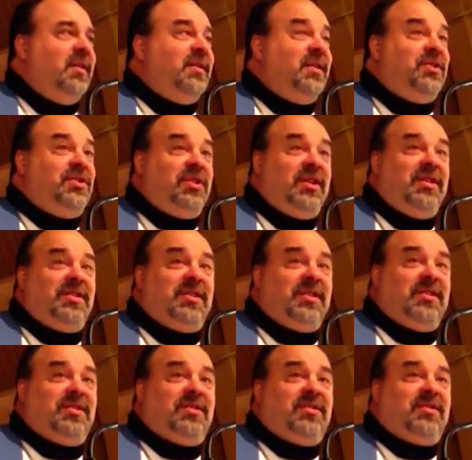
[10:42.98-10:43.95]
Did
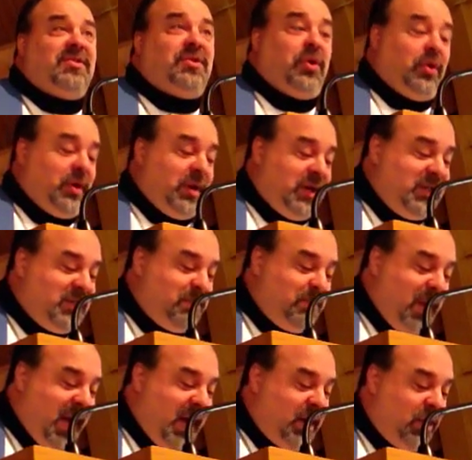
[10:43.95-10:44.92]
Jesus turn his
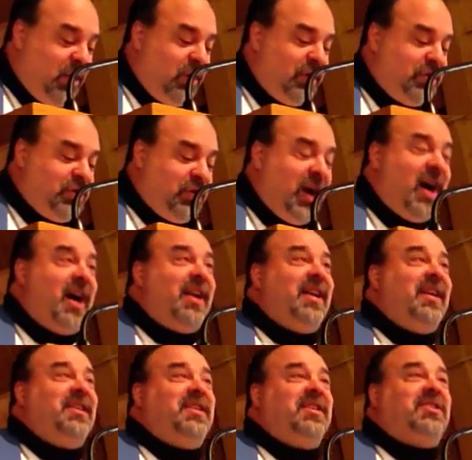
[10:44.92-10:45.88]
back on John
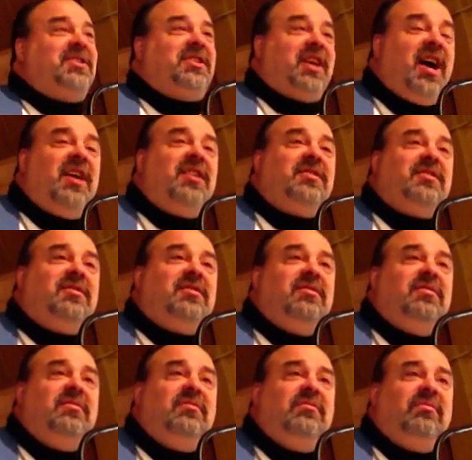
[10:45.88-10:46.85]
in
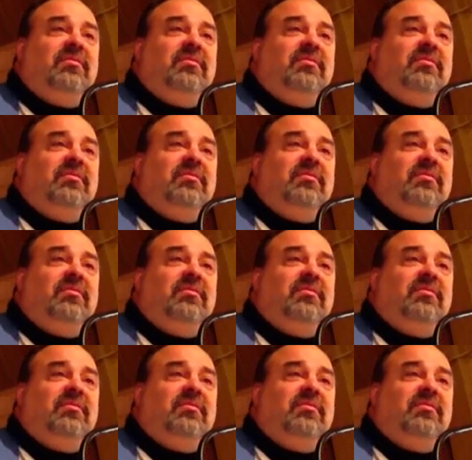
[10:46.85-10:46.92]
disgust?